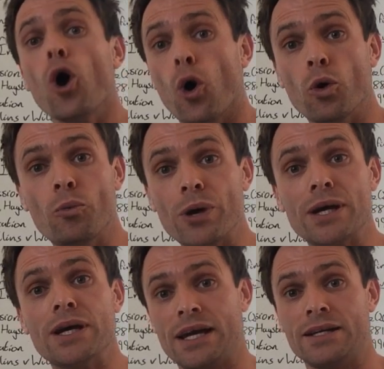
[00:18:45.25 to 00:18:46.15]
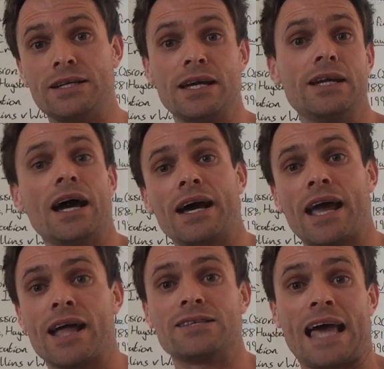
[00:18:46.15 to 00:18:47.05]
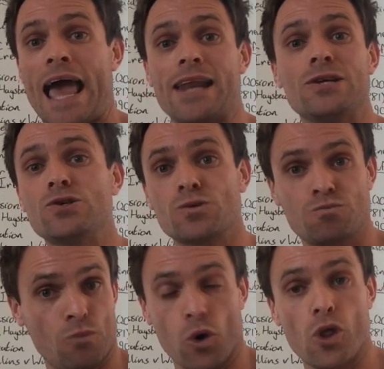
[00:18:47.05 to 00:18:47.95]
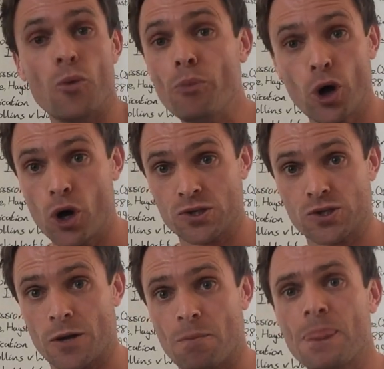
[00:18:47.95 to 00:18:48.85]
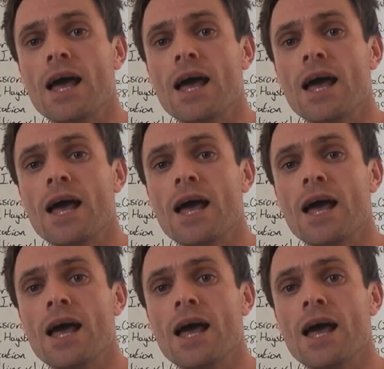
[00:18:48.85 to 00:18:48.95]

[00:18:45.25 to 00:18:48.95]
or would be indeed against any other person.